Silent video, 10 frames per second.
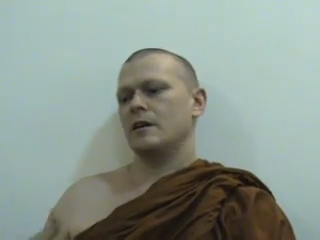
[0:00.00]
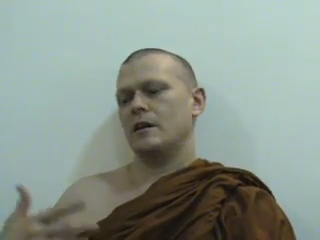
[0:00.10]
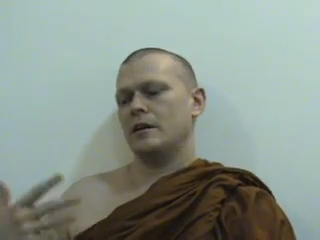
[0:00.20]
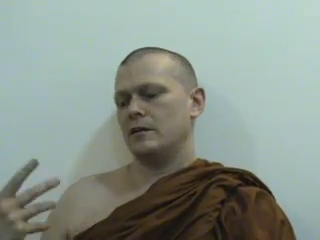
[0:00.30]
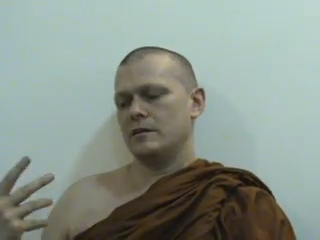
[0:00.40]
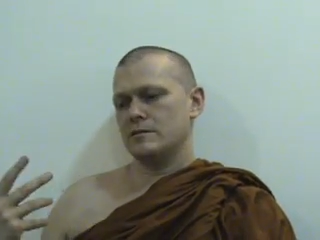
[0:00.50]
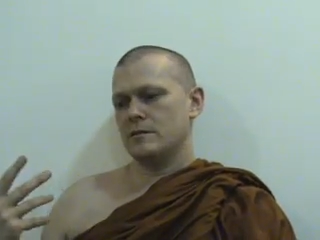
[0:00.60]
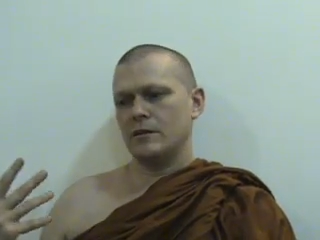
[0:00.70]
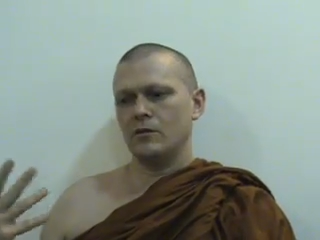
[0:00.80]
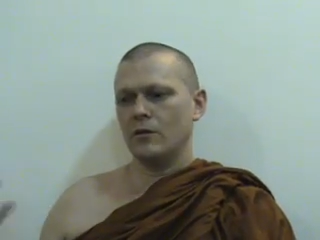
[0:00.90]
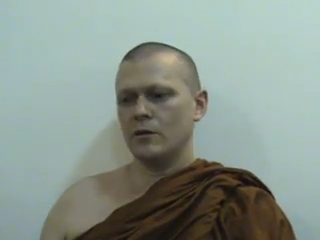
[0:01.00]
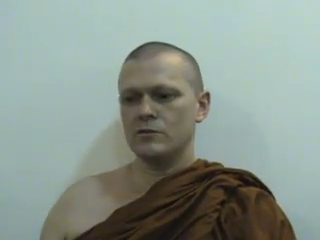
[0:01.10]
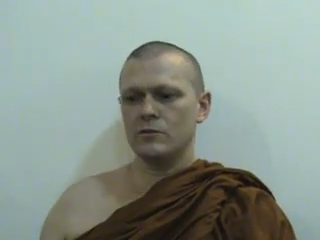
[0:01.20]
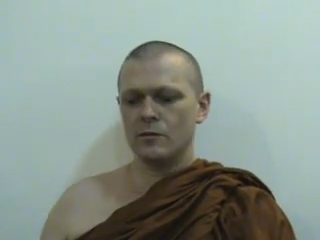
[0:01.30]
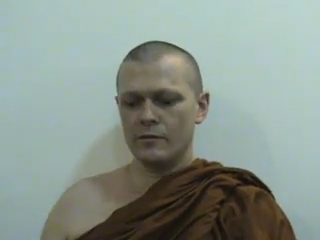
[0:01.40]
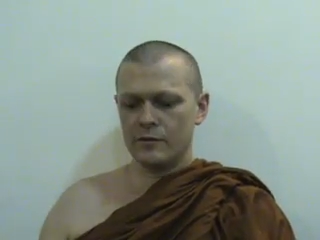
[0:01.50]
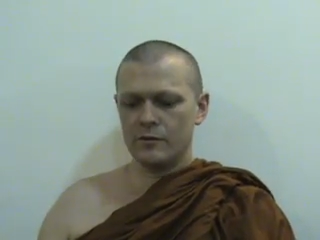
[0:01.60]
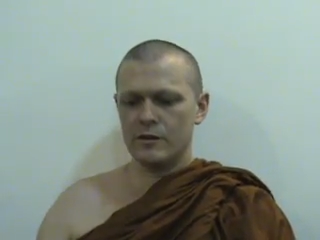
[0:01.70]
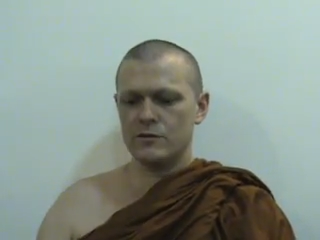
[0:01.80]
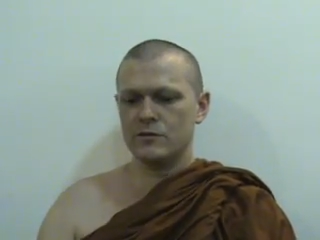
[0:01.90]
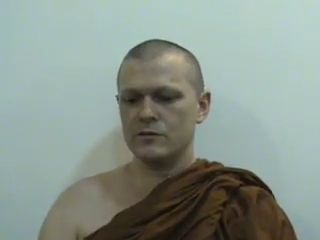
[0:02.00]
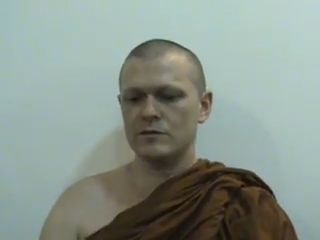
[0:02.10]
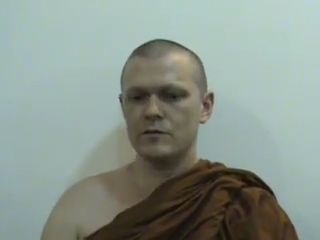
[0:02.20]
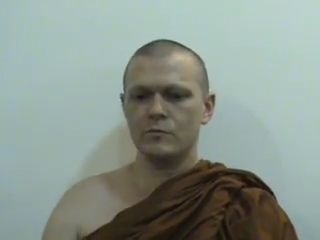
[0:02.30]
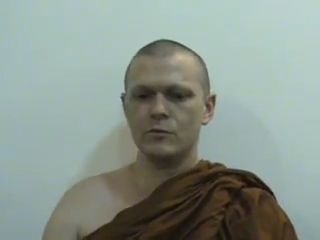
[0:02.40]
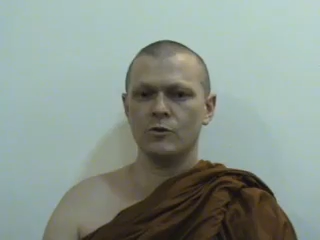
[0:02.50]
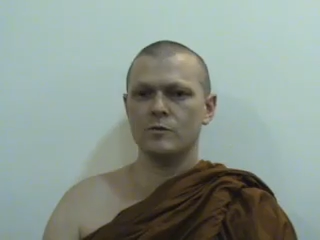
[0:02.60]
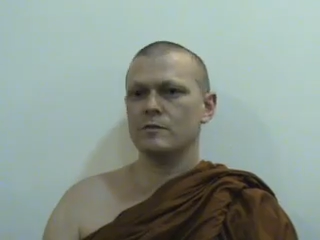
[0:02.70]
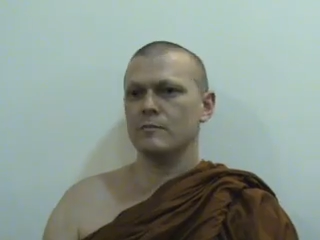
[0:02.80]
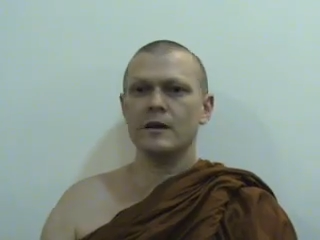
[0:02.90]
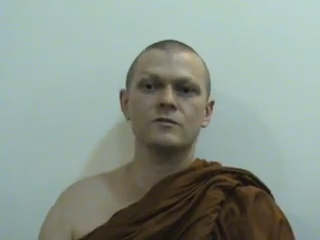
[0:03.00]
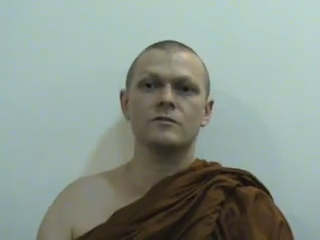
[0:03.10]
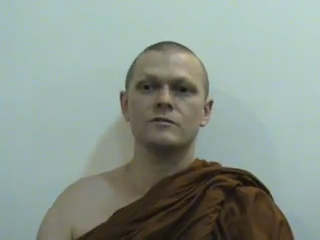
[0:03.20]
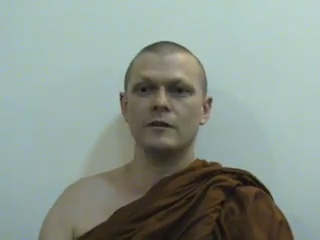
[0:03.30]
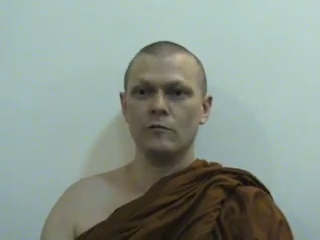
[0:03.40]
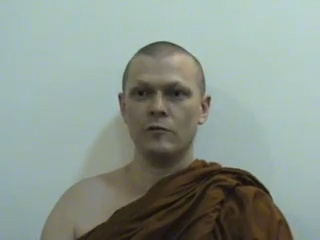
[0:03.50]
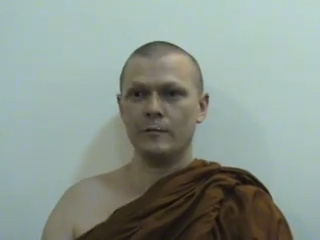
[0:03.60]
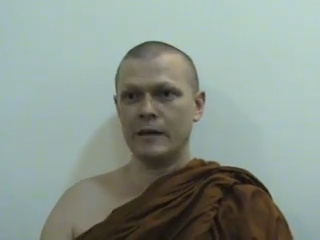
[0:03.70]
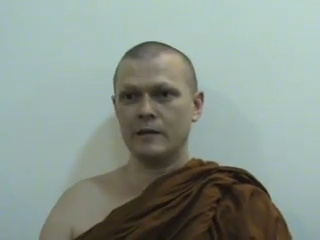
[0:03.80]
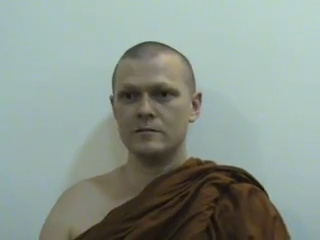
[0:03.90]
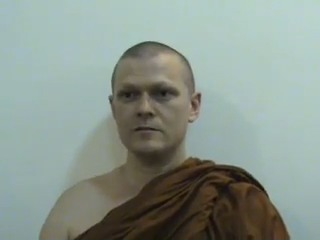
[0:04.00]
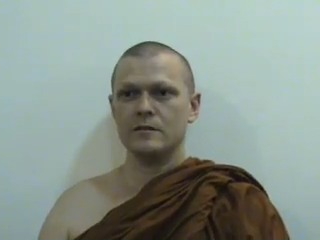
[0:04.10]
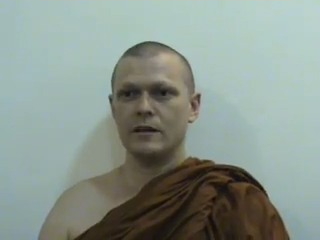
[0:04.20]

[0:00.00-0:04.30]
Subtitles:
and is acknowledged in all of the traditions, is that the Buddha was a master of skillful means,